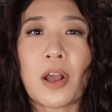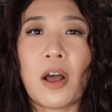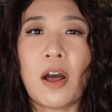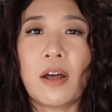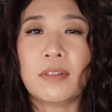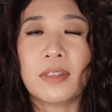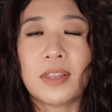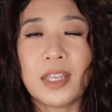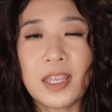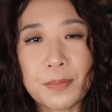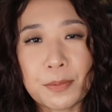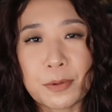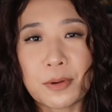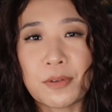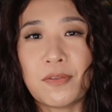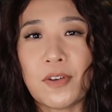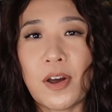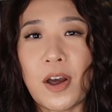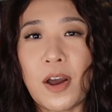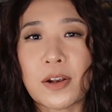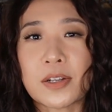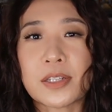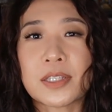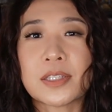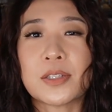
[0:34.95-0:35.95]
on
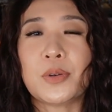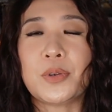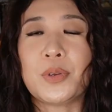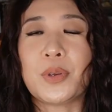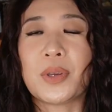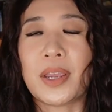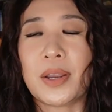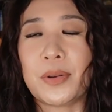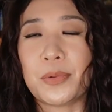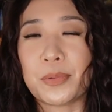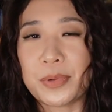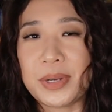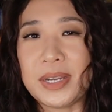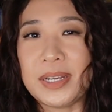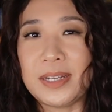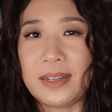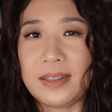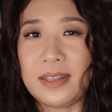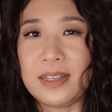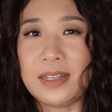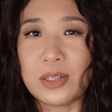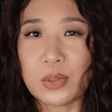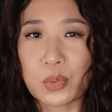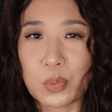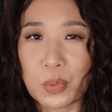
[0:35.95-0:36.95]
LibriVox so you can read
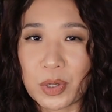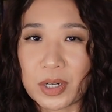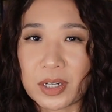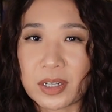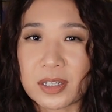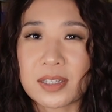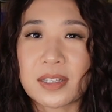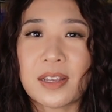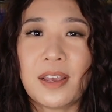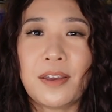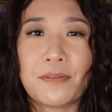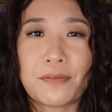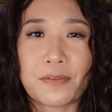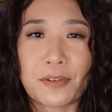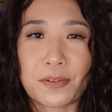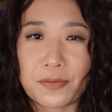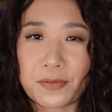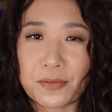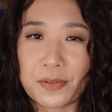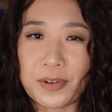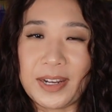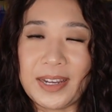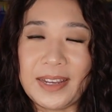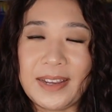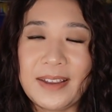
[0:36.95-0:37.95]
these works for
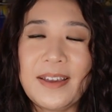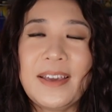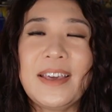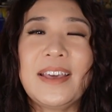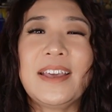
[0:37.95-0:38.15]
free.